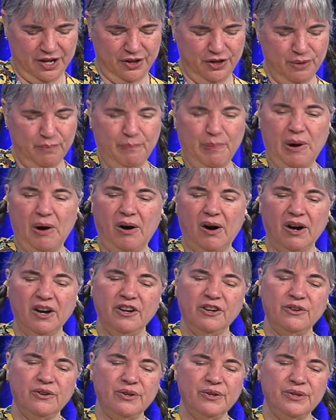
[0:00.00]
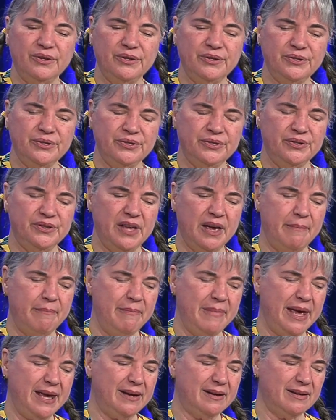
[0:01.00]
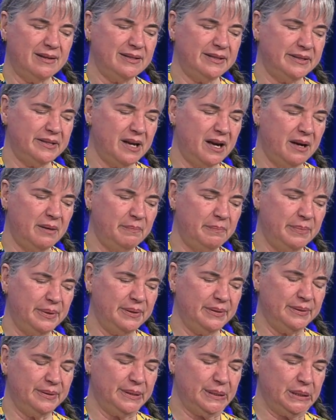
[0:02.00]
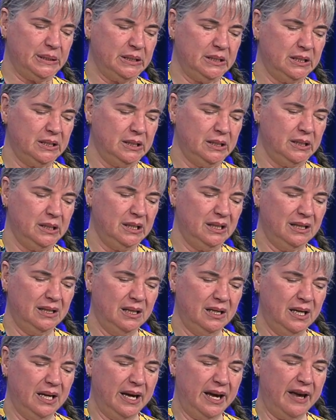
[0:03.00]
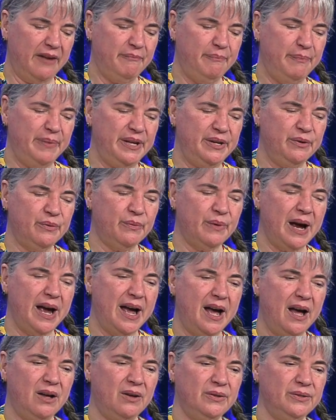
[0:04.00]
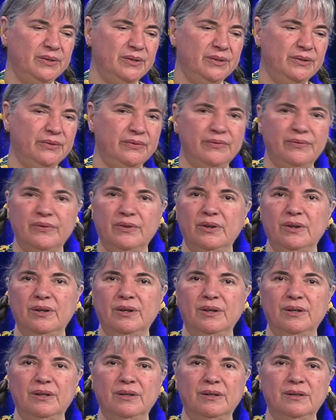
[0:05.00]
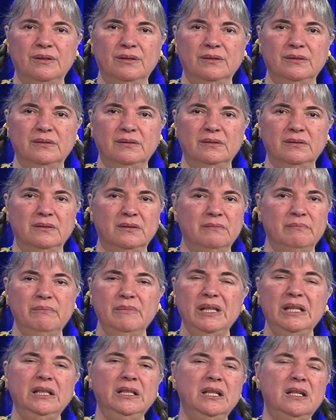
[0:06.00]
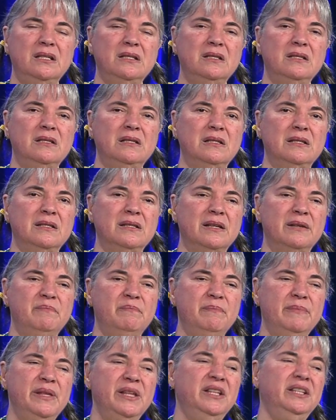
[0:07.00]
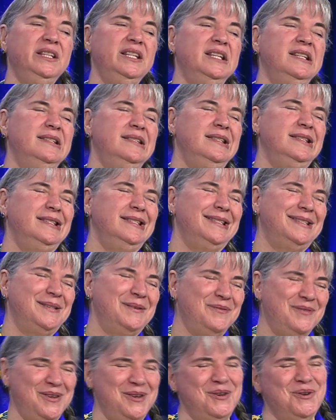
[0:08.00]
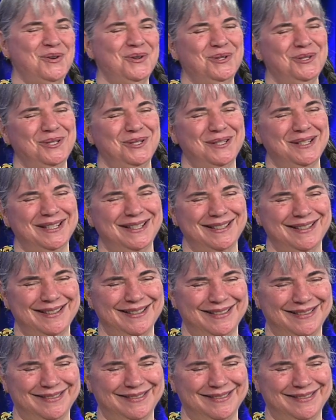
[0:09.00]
the particles that make us up have been around for millions and millions of years.